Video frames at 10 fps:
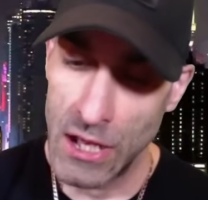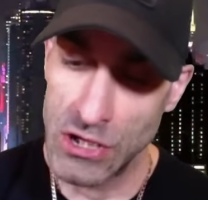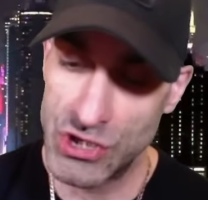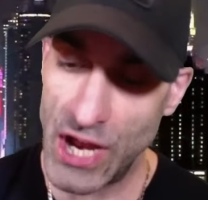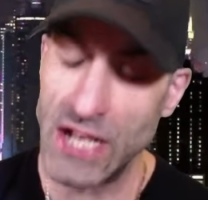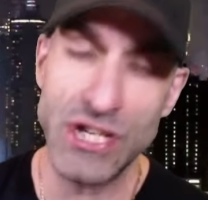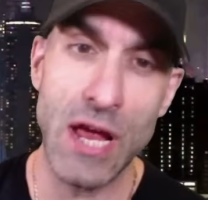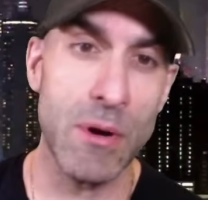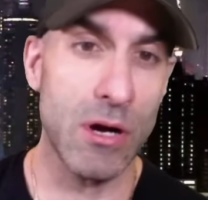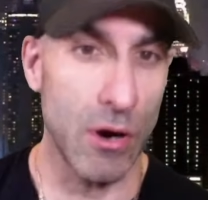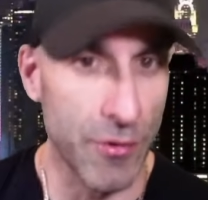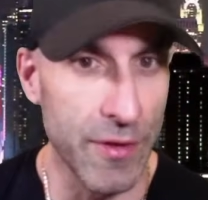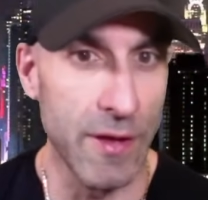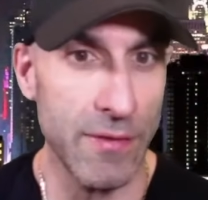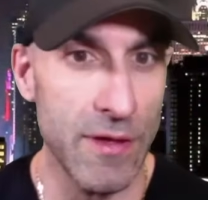J.J.
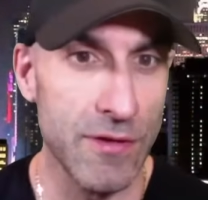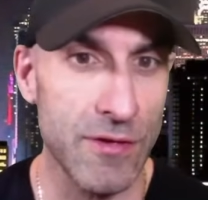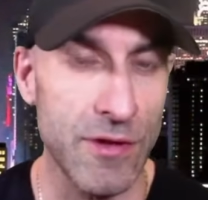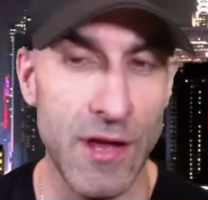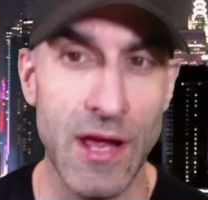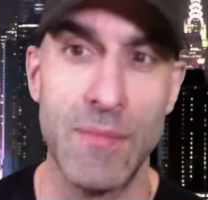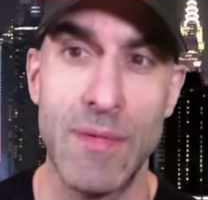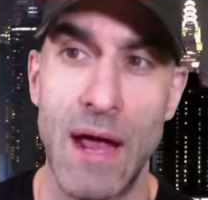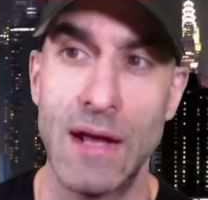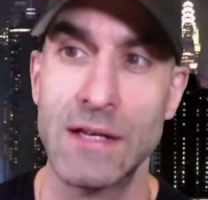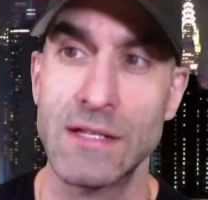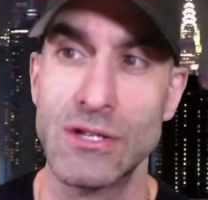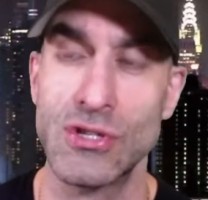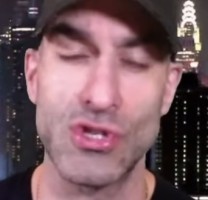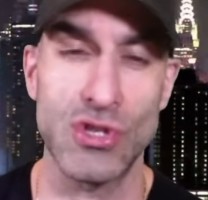McCarthy, this is a name that
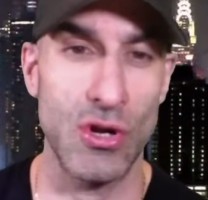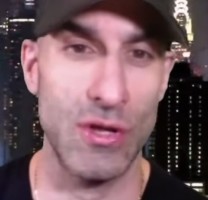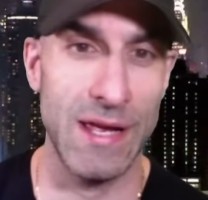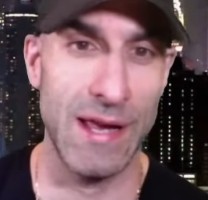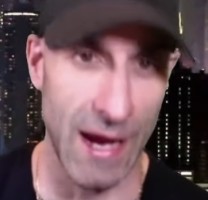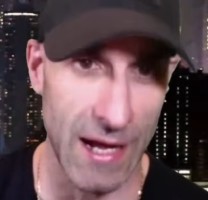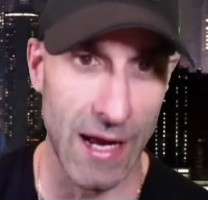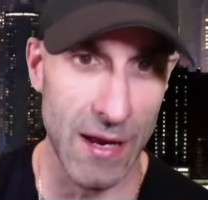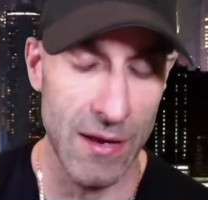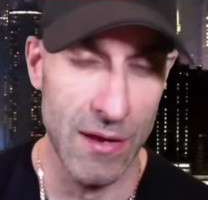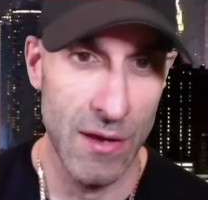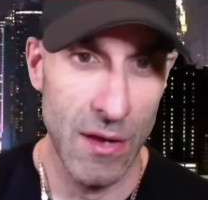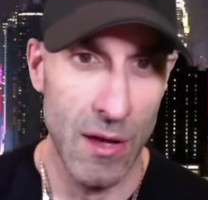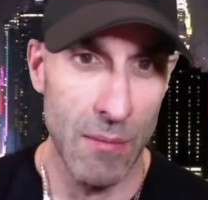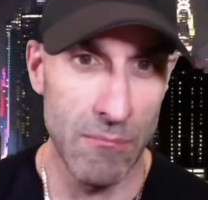is certainly gaining
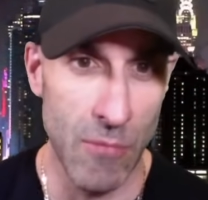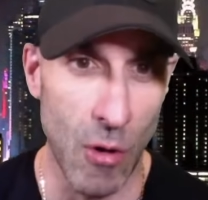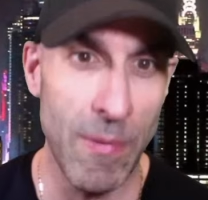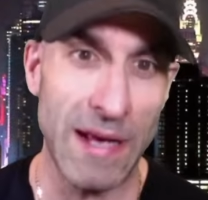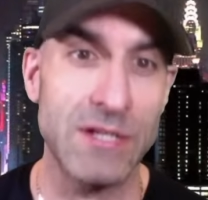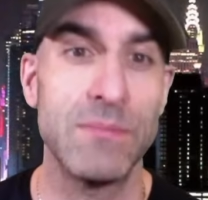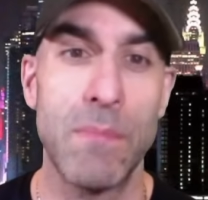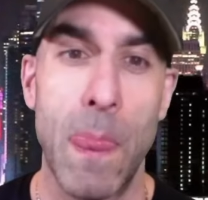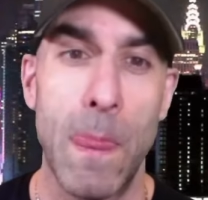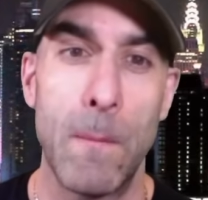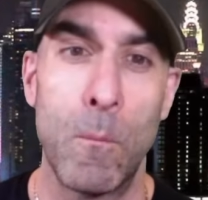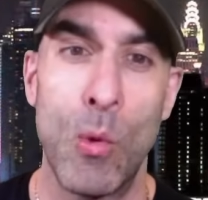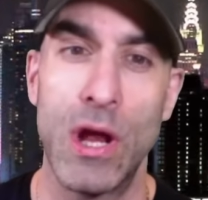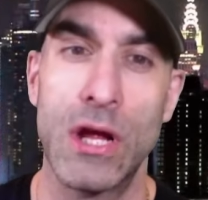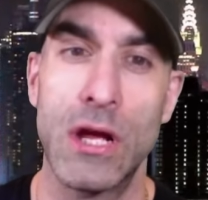momentum
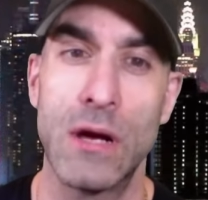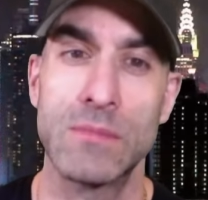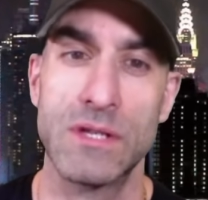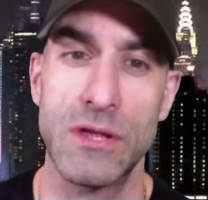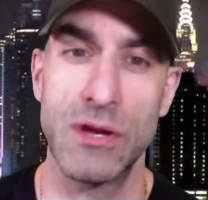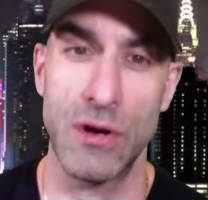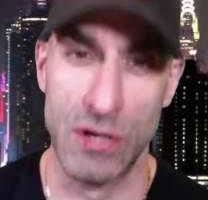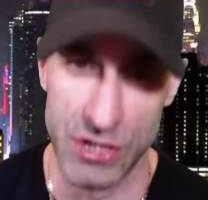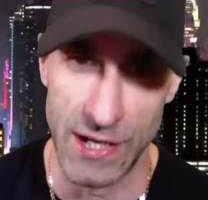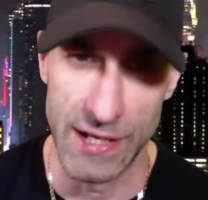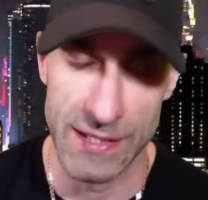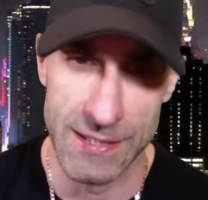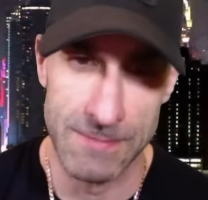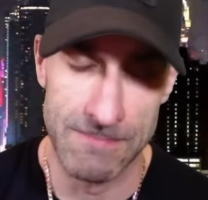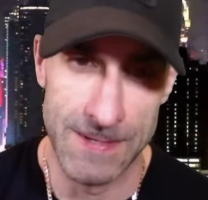when it comes to the New York
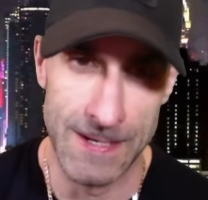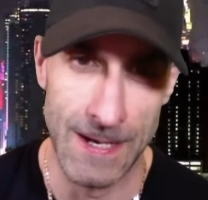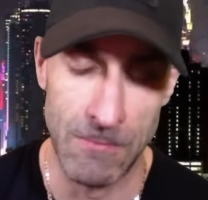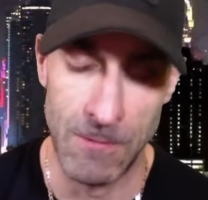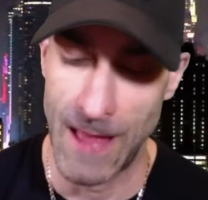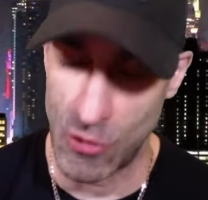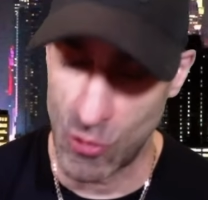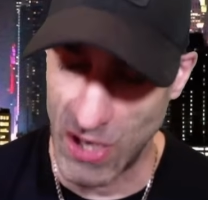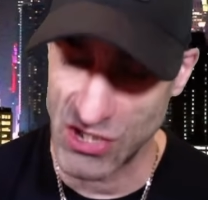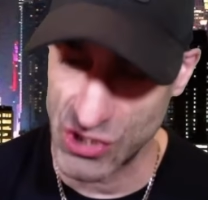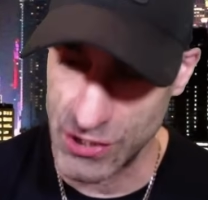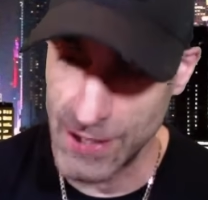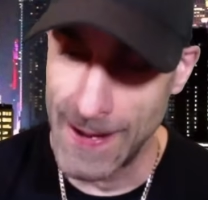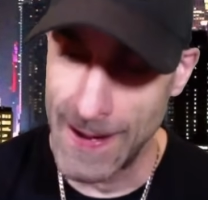Giants. Without question,